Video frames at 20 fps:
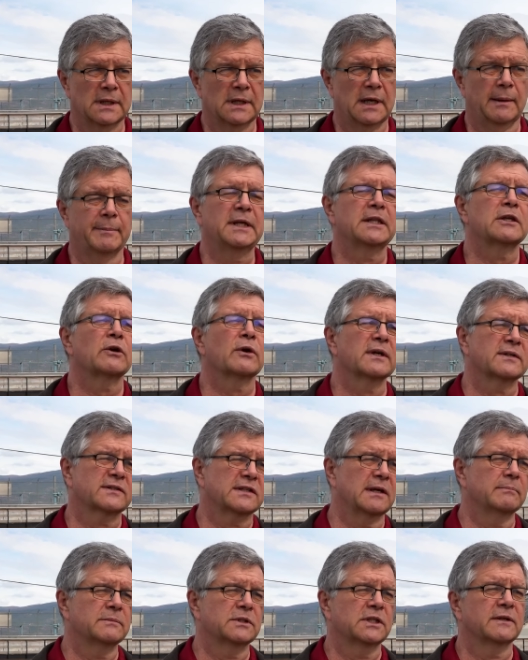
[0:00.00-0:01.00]
I mean, there are
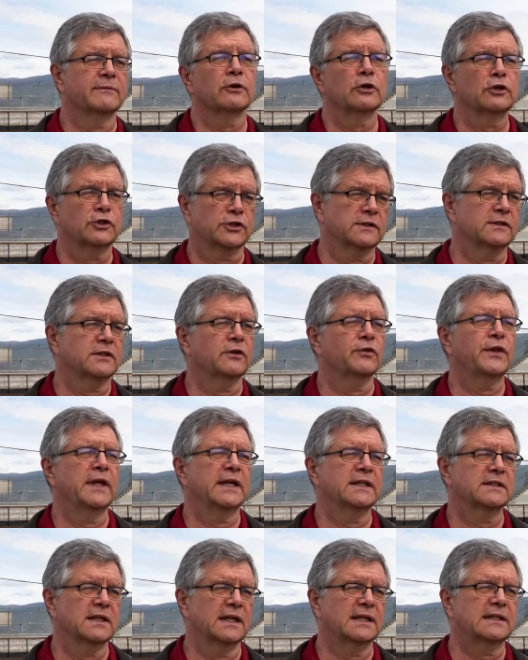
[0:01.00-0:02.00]
some diversions and
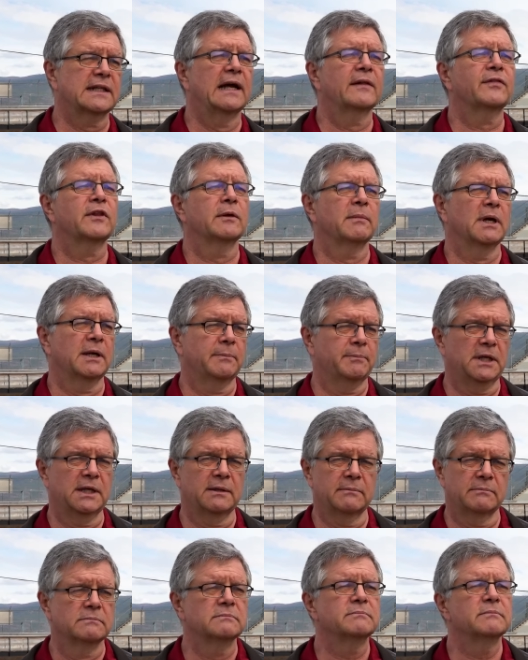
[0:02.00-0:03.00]
things like that that might be
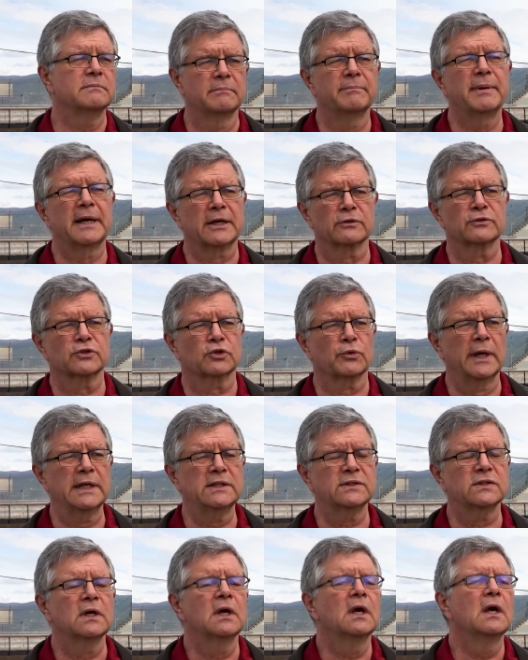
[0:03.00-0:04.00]
in better
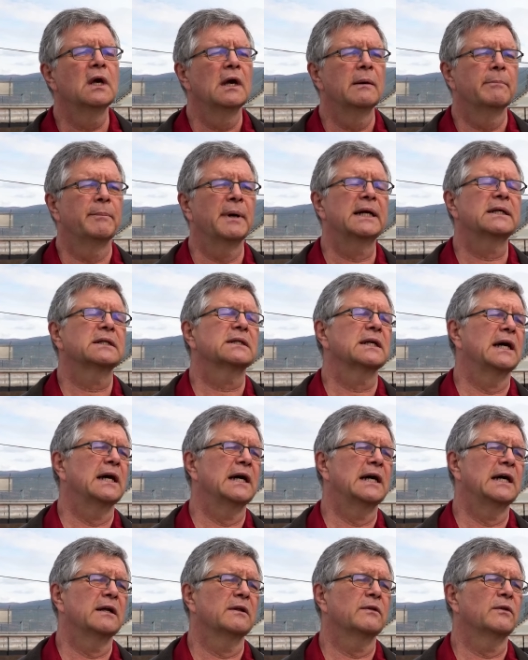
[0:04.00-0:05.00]
straits, but
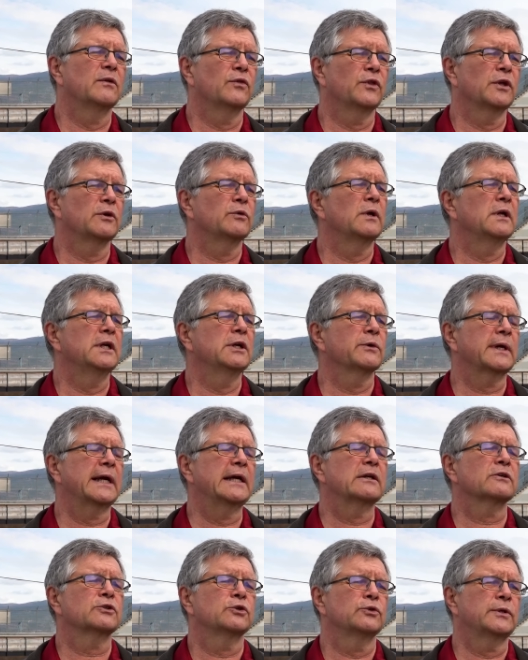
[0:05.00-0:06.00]
uh, the
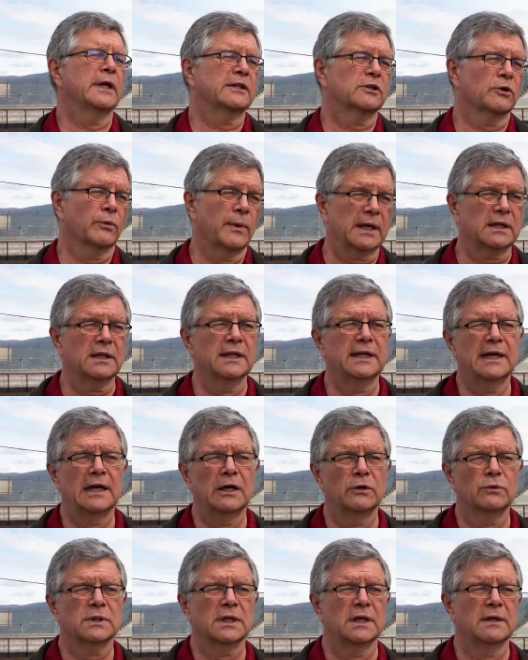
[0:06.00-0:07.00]
irrigators who take directly
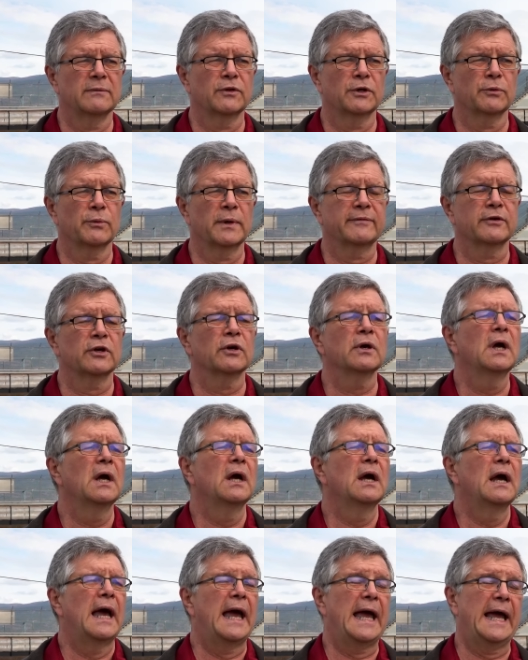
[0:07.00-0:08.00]
out of the river
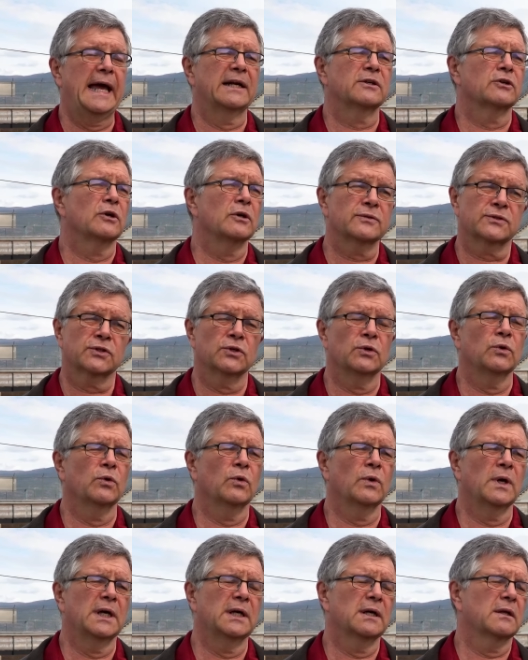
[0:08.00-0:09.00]
and
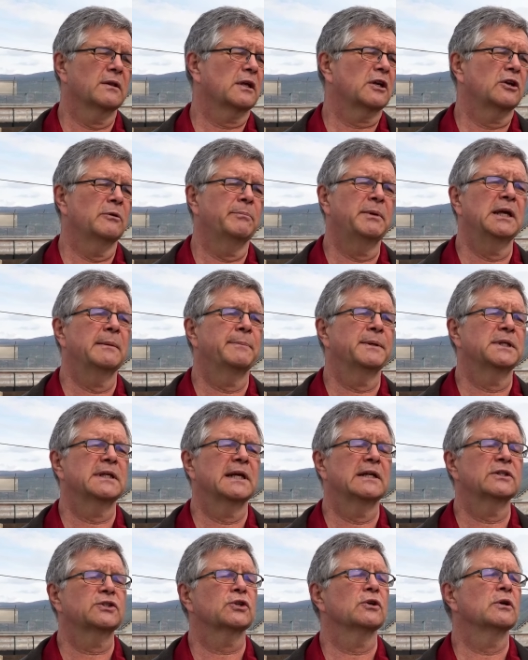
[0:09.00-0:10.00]
also uh, could be a
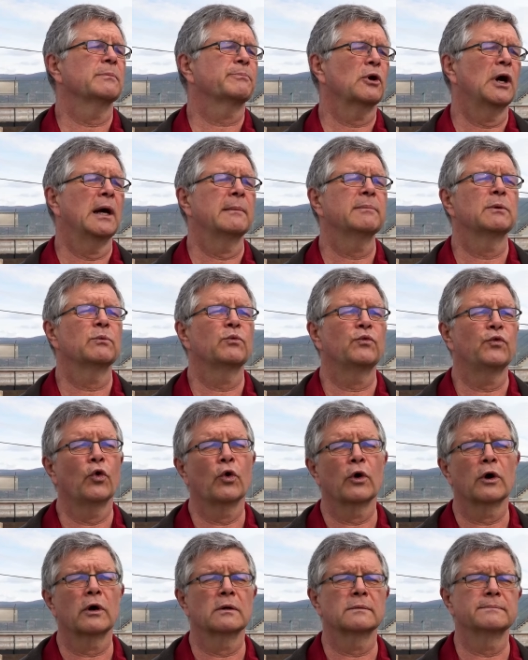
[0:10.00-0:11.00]
potential problem
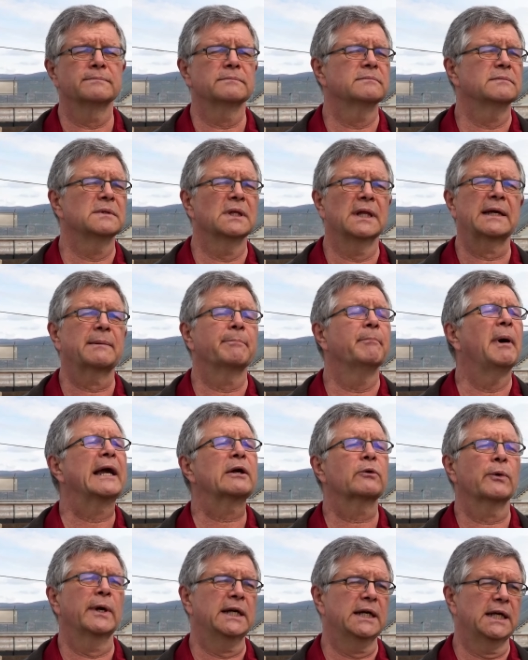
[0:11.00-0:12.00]
for like
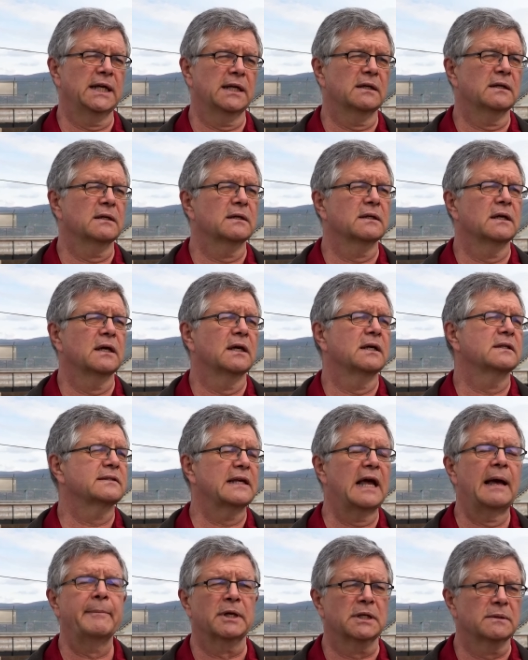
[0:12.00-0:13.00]
migrating uh,
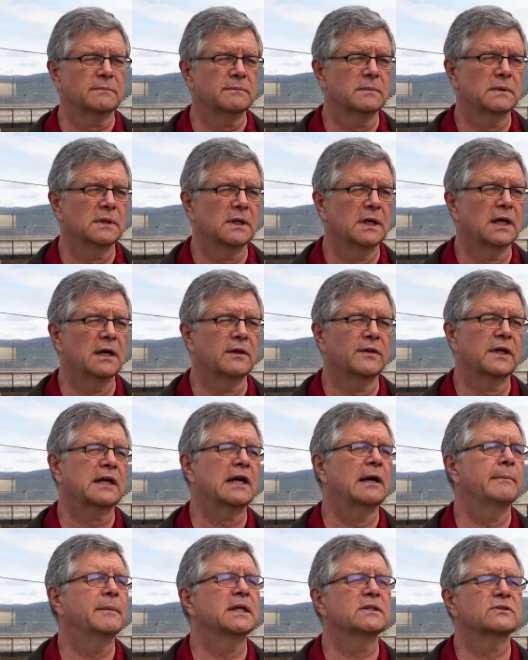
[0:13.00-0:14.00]
salmon uh, that
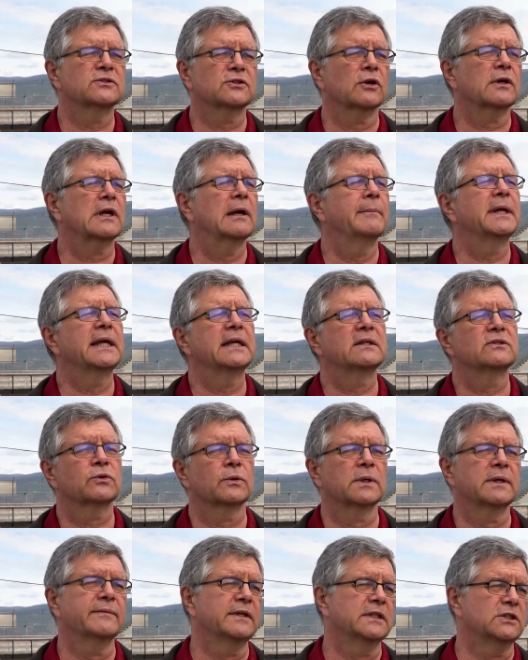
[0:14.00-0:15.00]
come in, start coming in
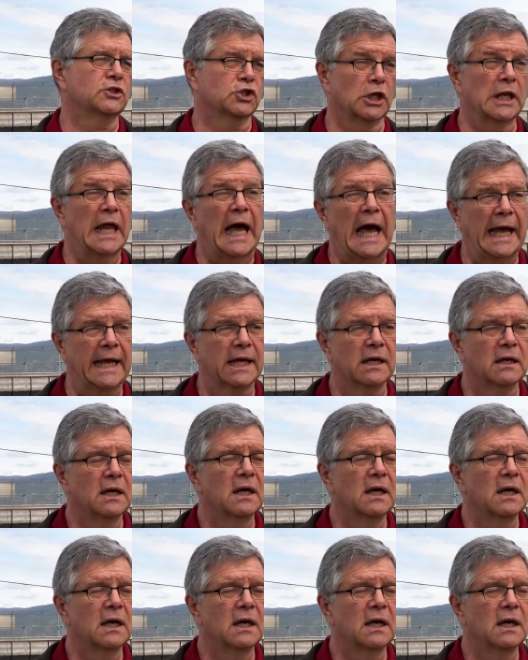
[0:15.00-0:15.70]
sort of in July.